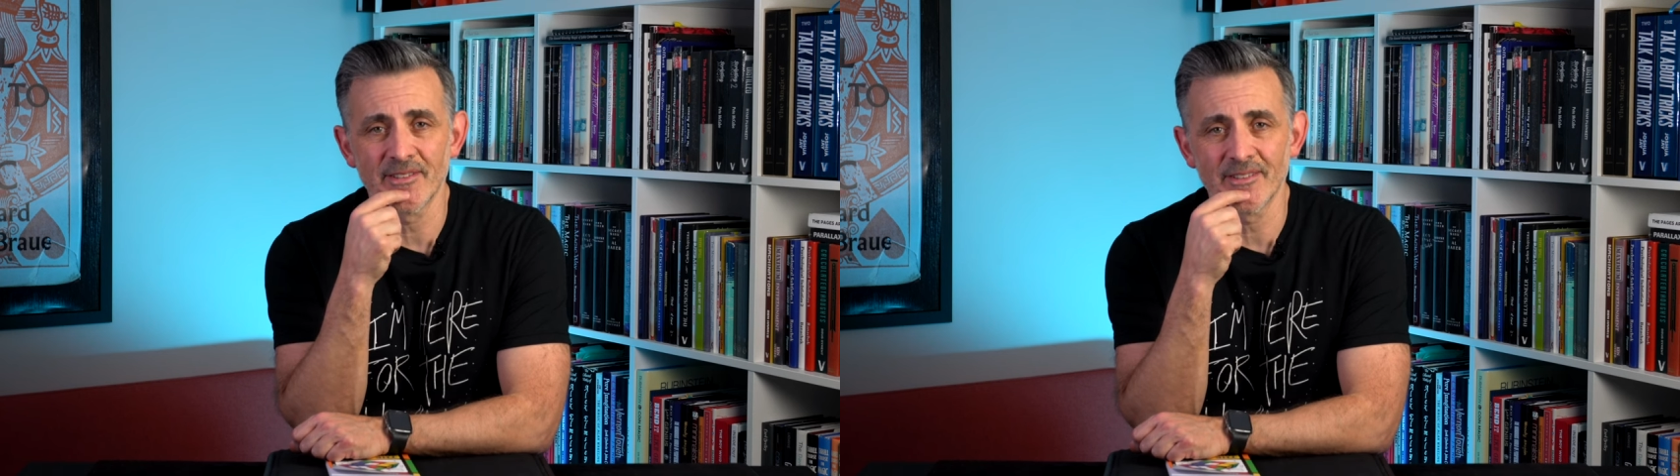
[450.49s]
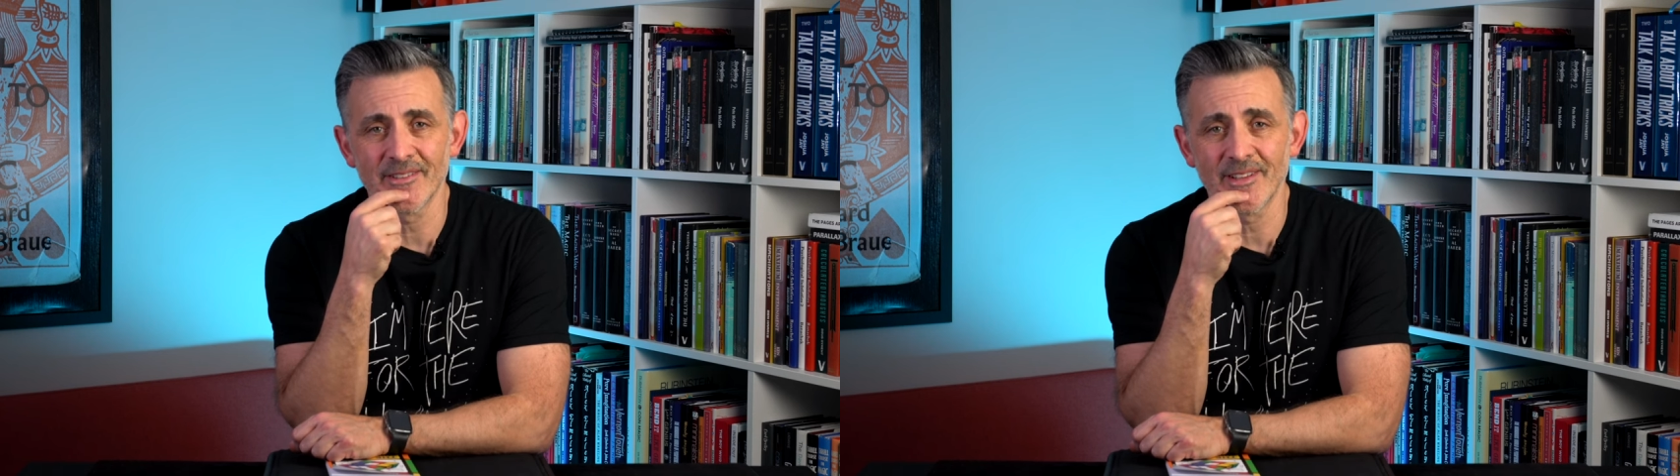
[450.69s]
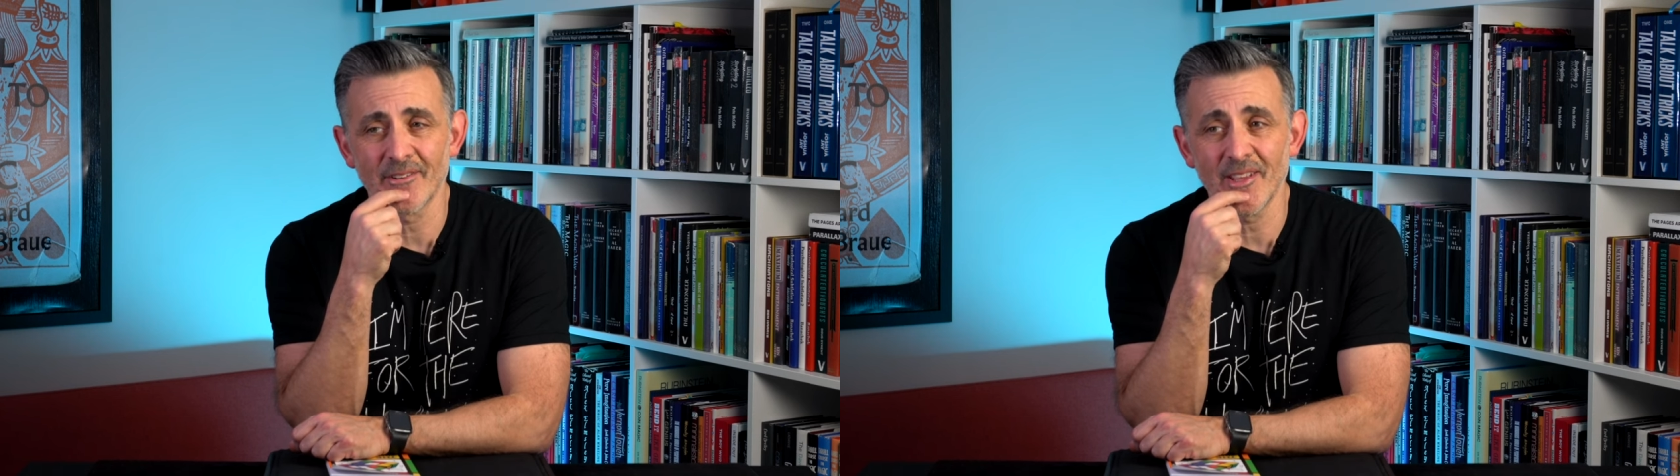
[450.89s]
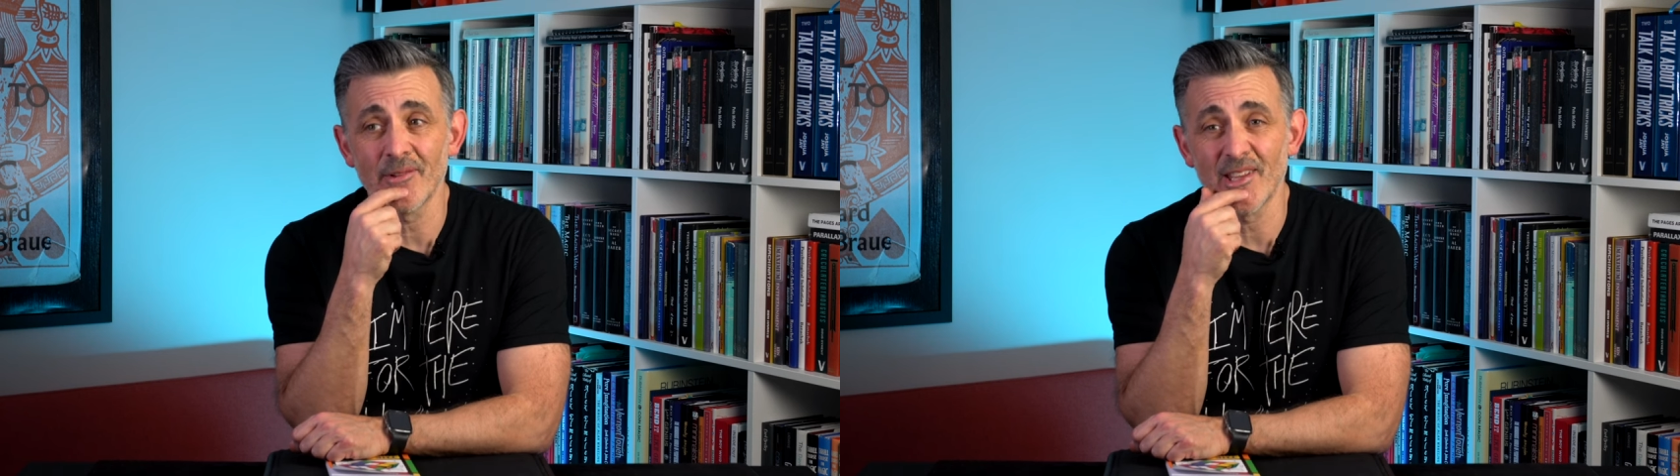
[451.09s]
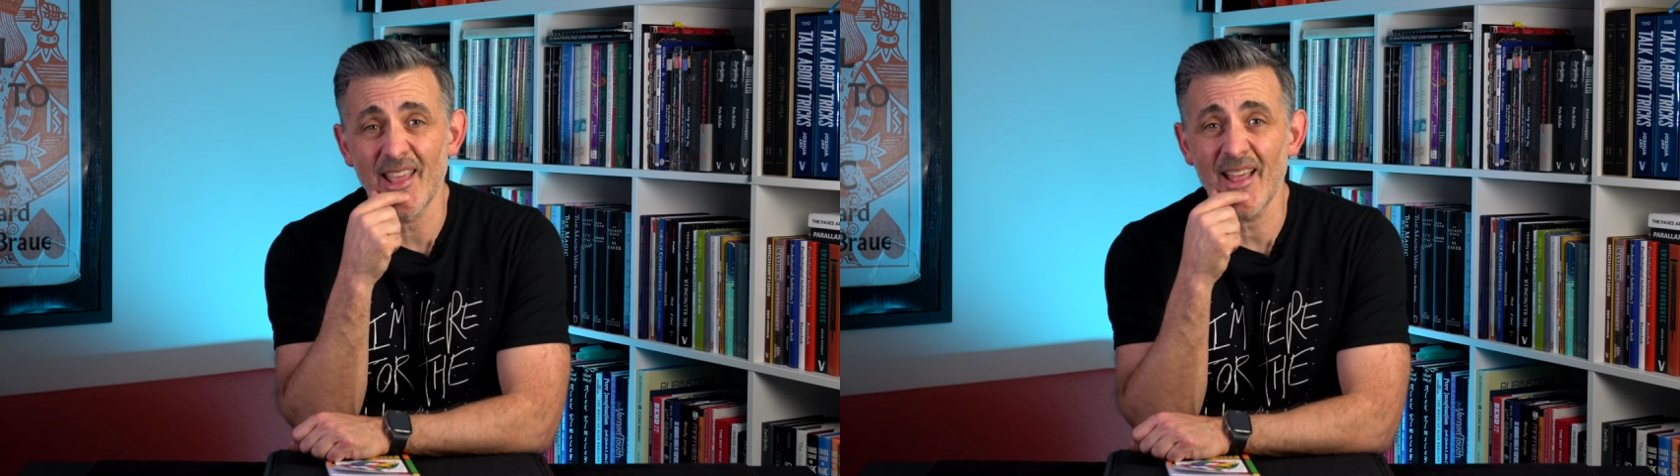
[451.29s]
And you go, yeah,
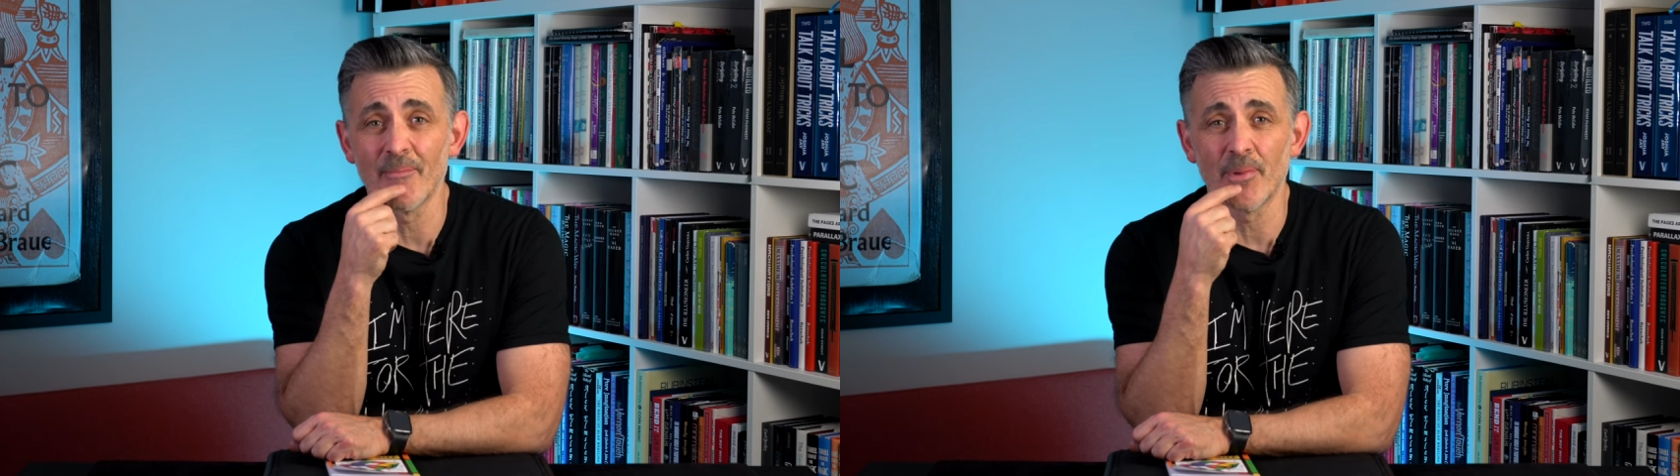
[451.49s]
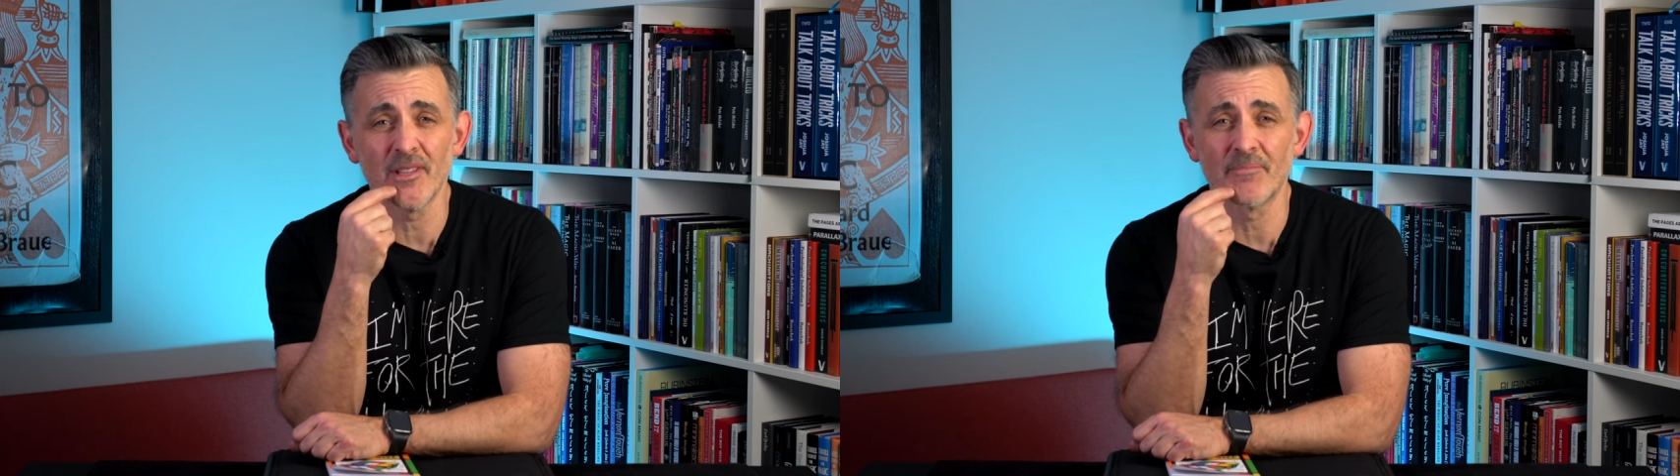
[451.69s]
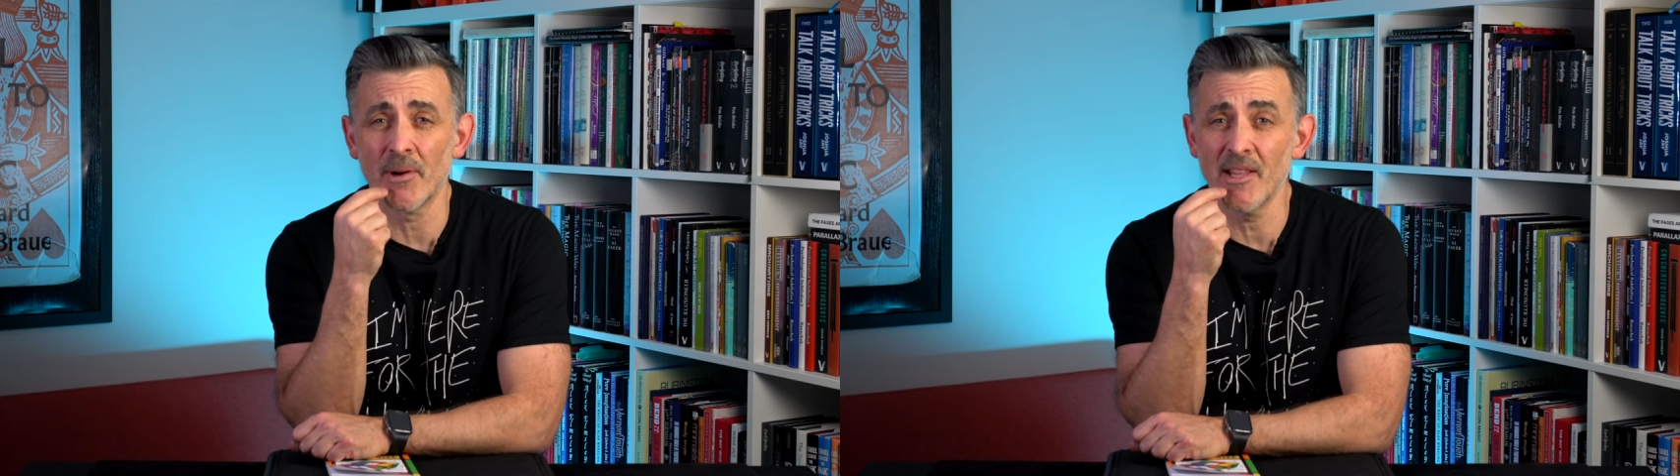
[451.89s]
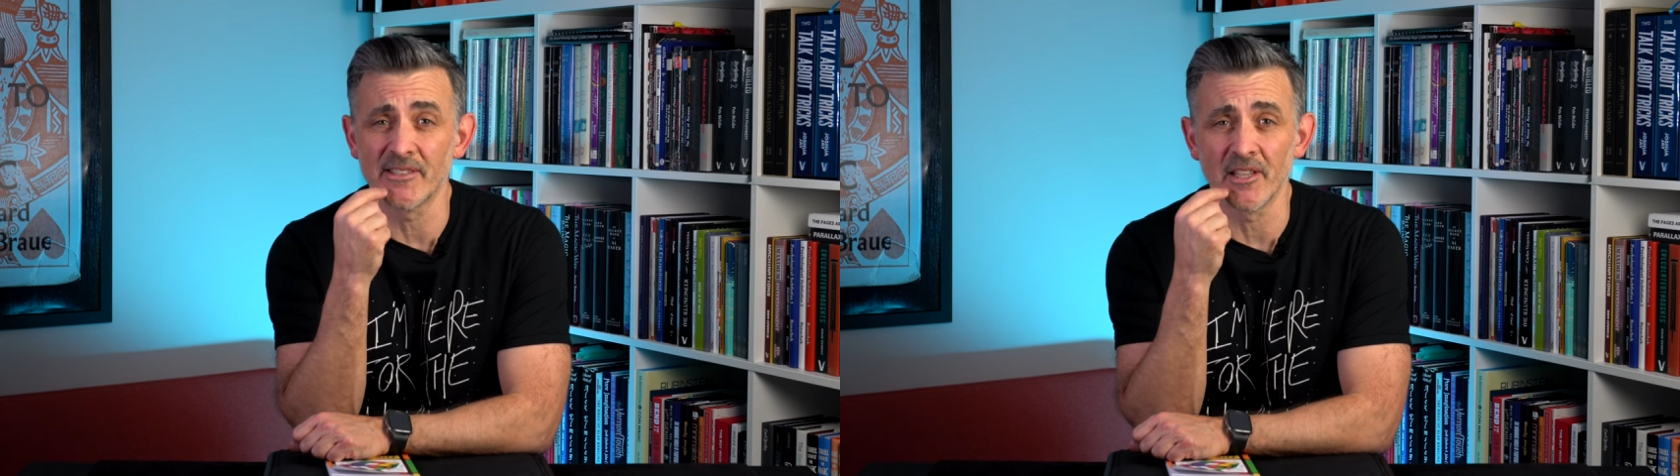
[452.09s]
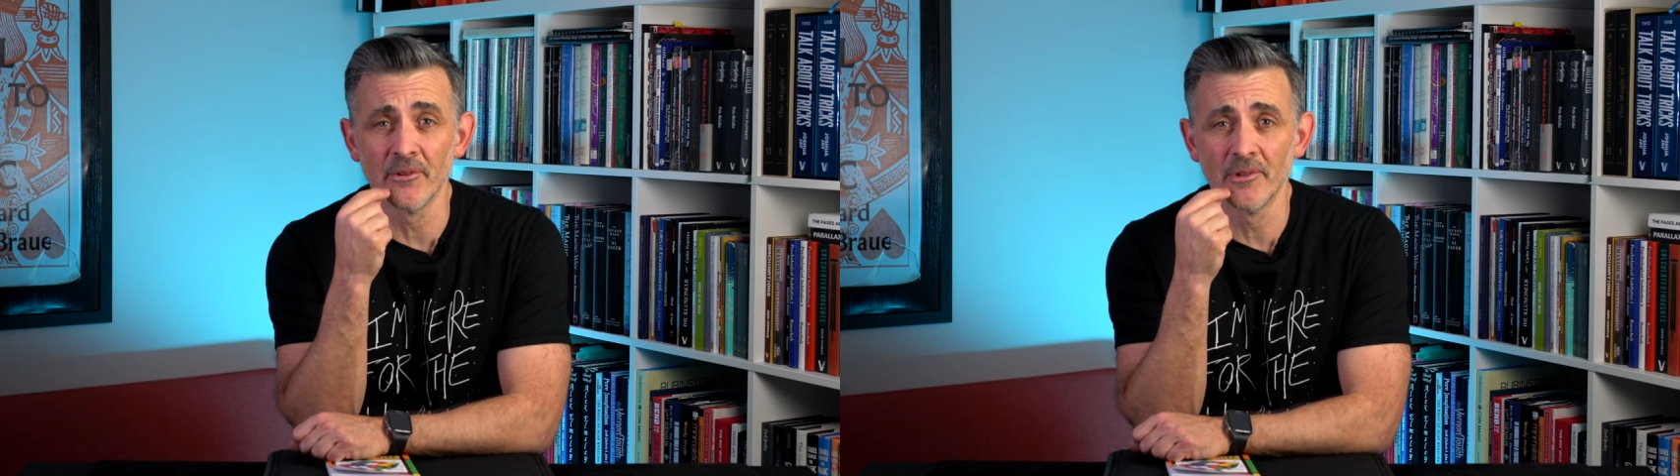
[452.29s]
you can, but please
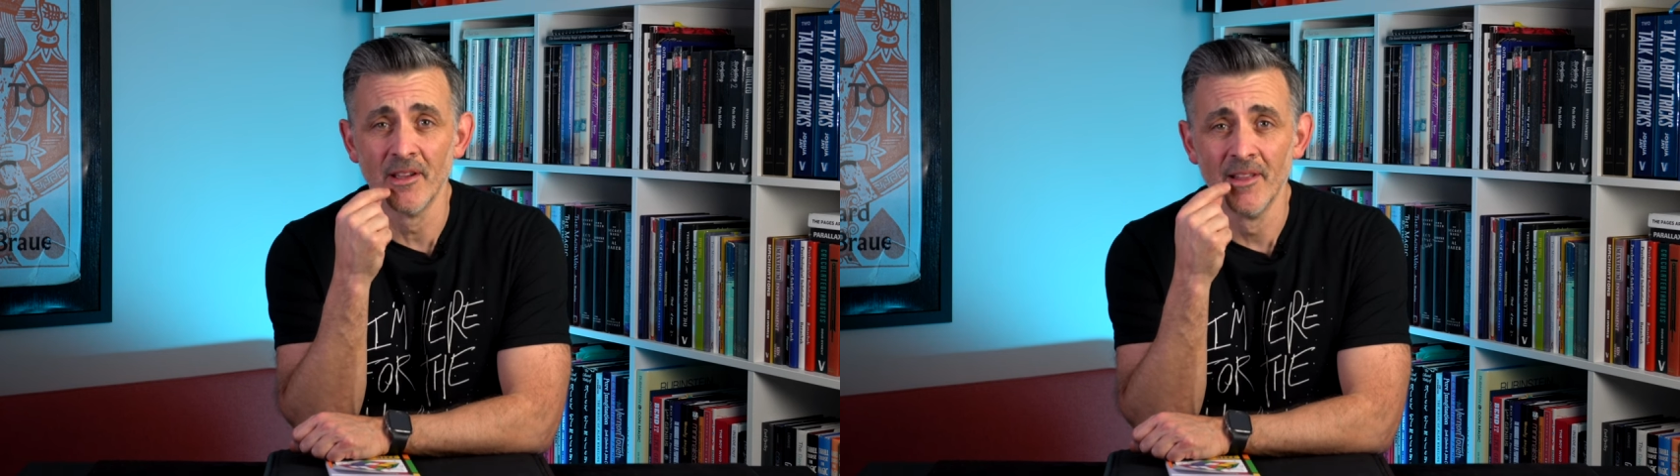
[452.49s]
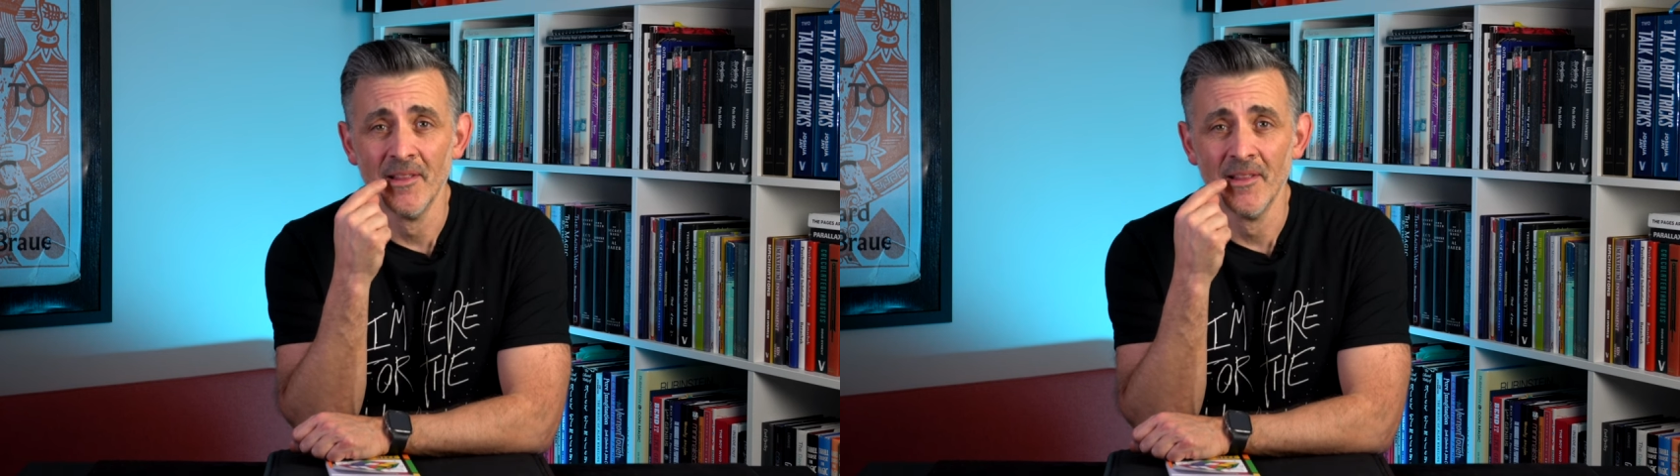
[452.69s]
don't.